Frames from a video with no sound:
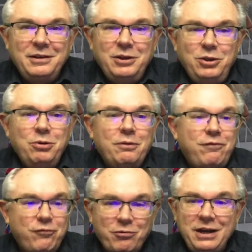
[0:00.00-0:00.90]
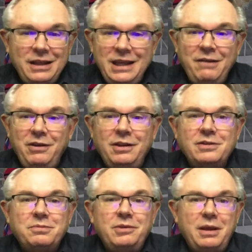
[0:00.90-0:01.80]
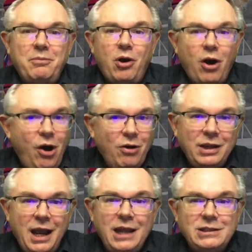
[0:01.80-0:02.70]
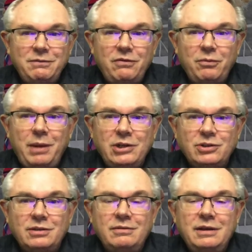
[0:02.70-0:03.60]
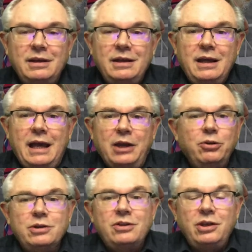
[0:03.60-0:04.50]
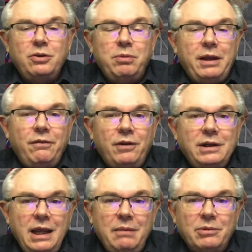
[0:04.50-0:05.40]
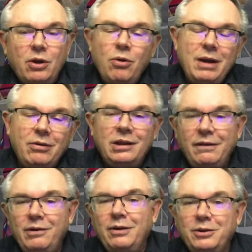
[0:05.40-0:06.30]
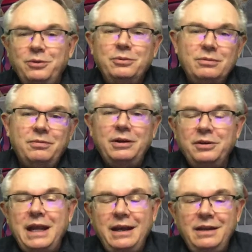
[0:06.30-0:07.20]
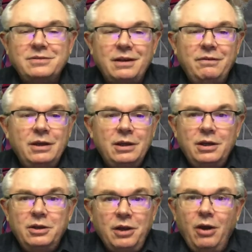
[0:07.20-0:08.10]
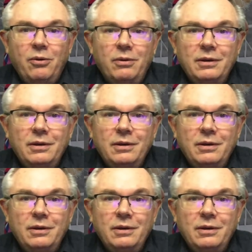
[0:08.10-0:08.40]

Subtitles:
You're freely giving them all kinds of information. And you just think you're playing a fun game. Oh, how clever, how cool, entertaining and stuff. No.